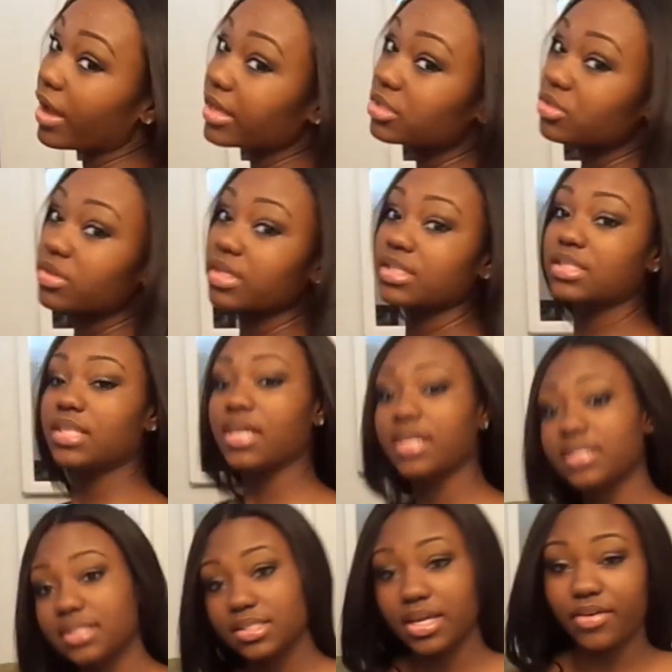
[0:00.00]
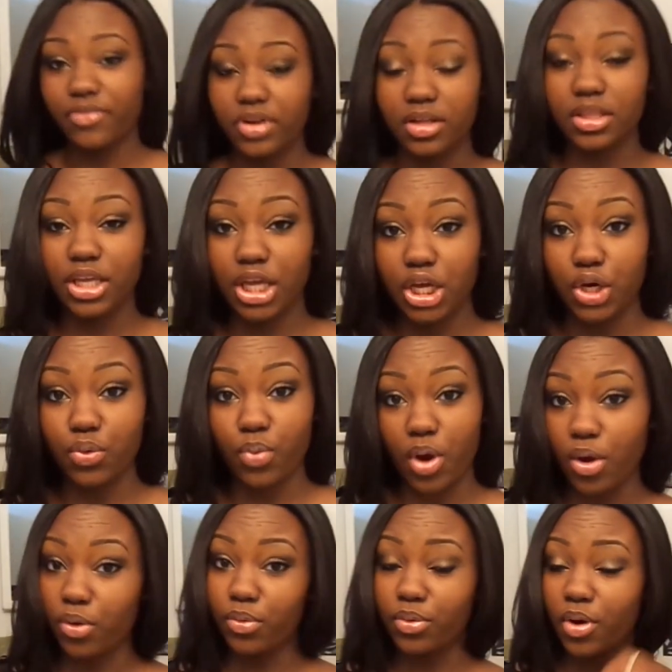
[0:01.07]
as you can see, it's definitely
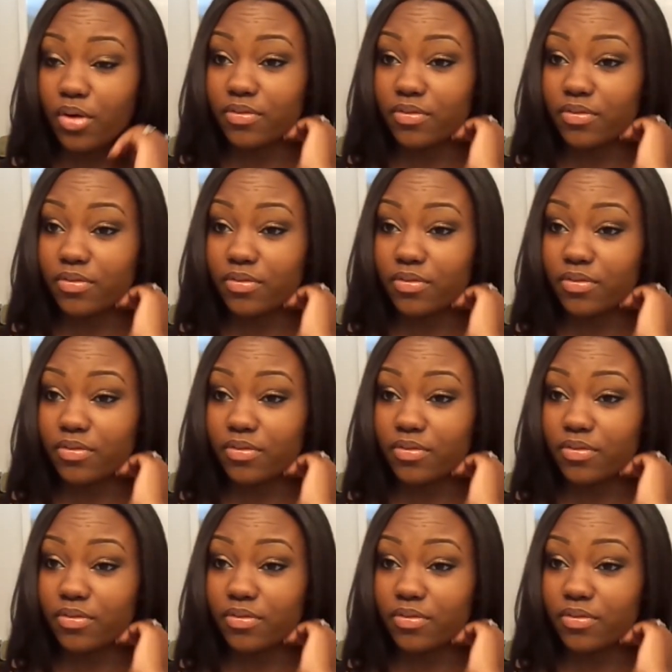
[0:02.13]
grown